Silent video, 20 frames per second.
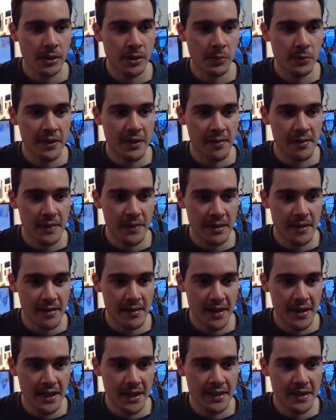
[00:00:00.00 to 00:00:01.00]
Once we're
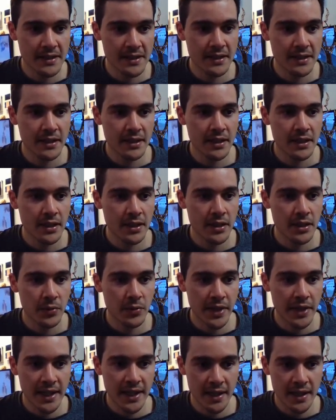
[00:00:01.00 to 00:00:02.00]
inside,
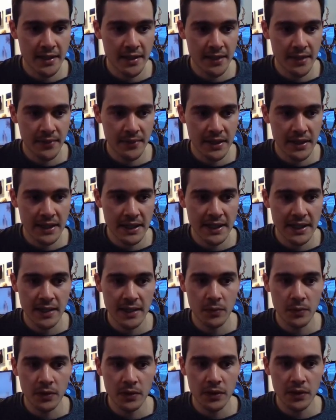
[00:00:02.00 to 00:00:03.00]
we definitely
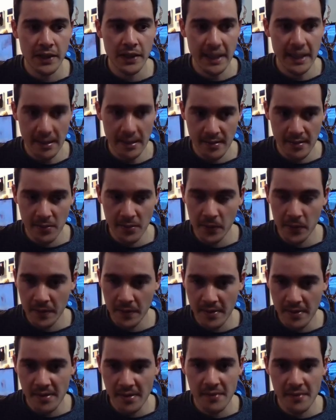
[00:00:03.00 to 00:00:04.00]
will look at
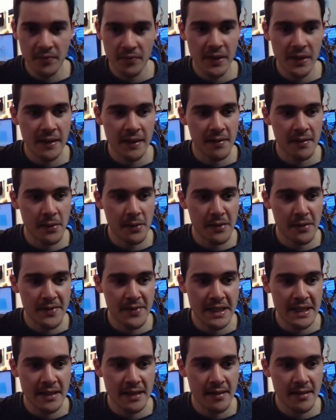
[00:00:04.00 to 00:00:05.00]
source
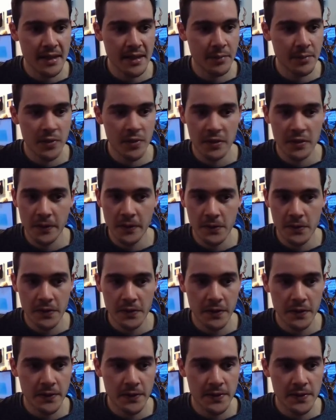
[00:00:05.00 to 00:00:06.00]
files. I'm not going to
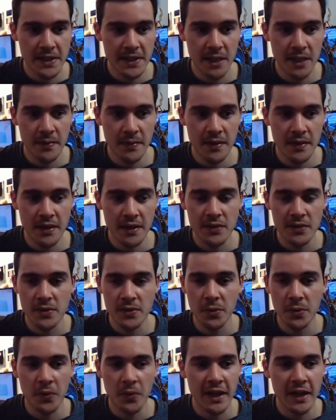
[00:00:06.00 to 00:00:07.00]
go into depth
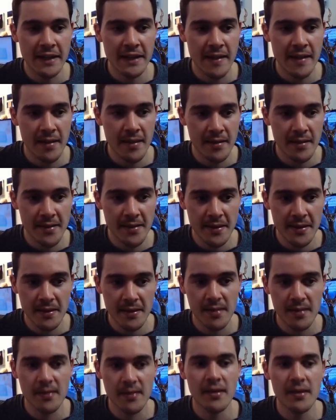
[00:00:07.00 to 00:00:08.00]
into why these
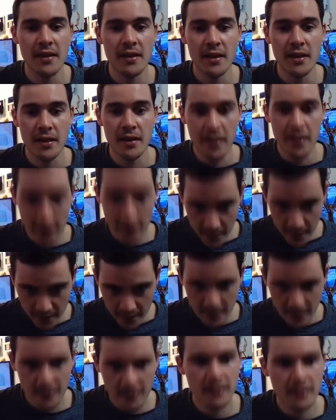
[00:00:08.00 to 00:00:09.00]
exist.
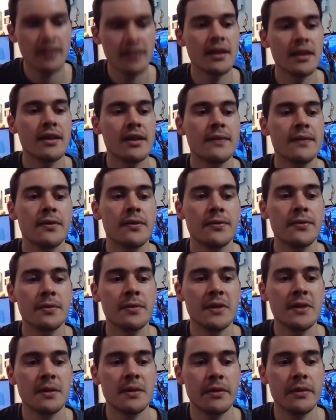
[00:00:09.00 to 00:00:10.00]
If you're
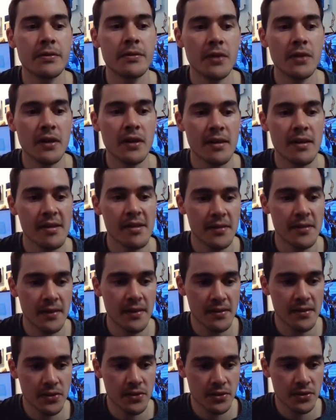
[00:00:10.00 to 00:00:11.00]
familiar with ROS,
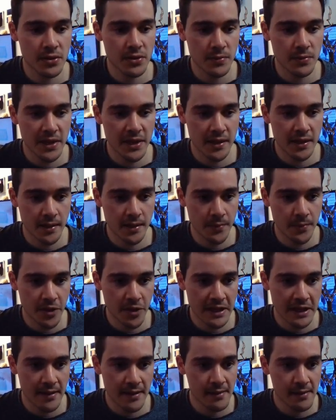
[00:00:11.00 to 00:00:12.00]
this should be a
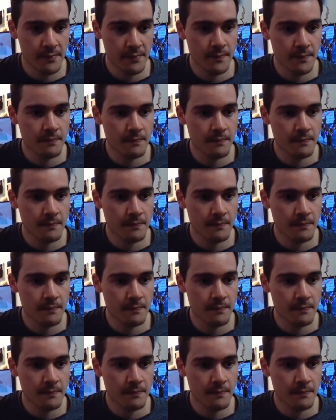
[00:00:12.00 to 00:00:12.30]
breeze.